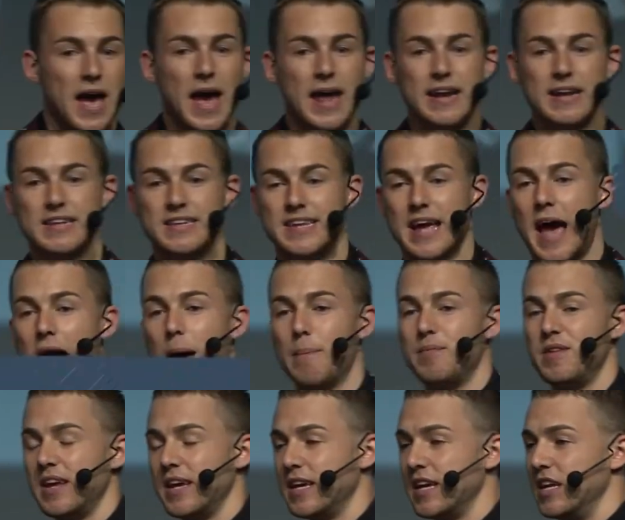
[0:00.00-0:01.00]
and
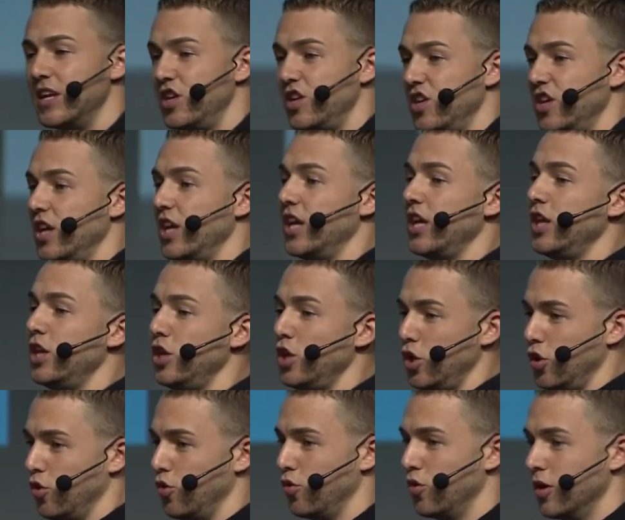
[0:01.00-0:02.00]
adapt and
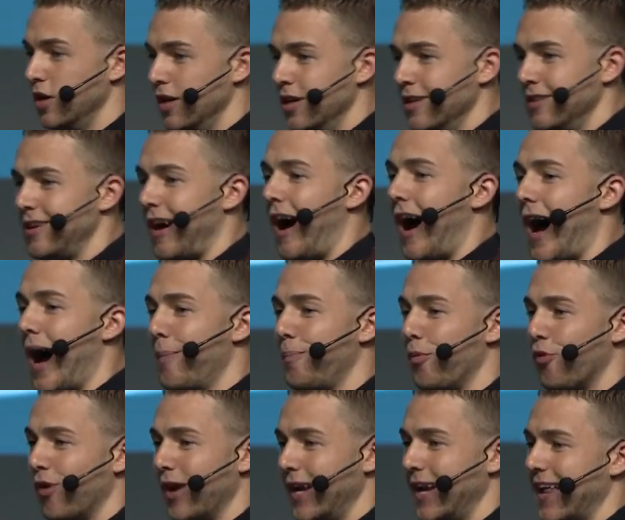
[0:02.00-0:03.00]
continue to
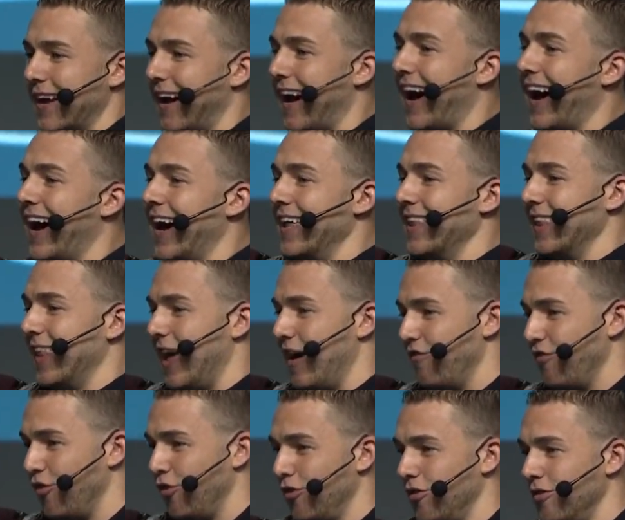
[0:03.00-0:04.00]
operate at a high
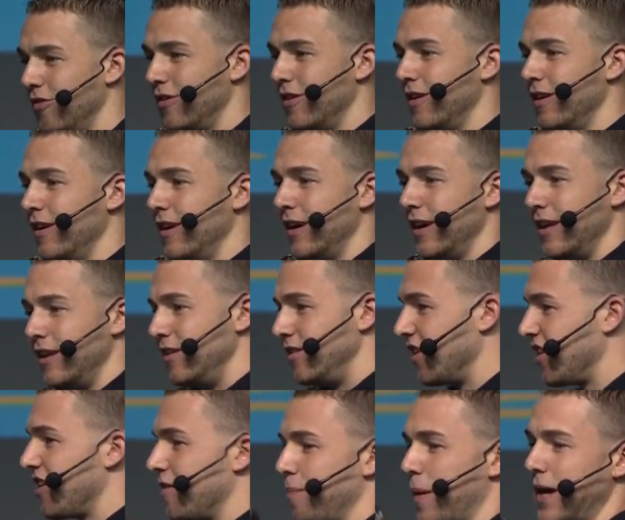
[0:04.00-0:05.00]
level
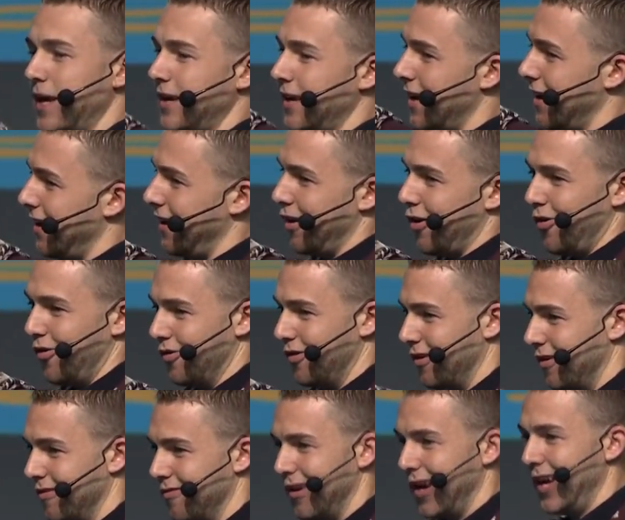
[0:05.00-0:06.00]
despite getting older,
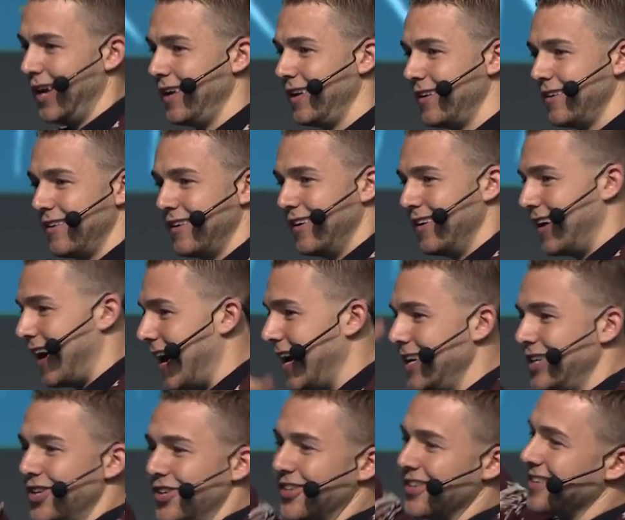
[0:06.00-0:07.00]
right?
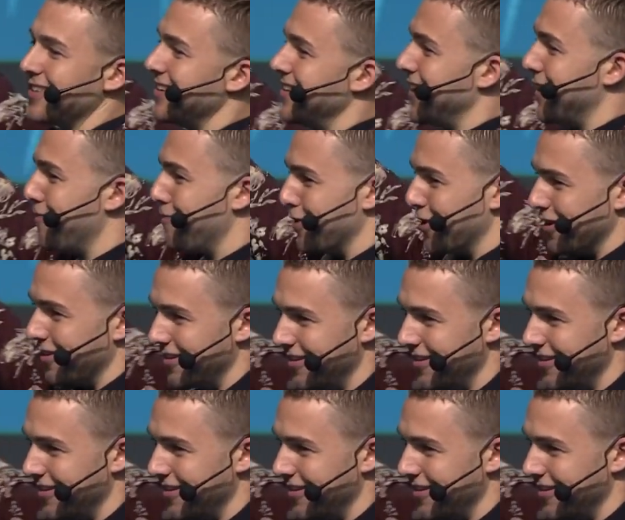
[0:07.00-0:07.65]
Age is just a number.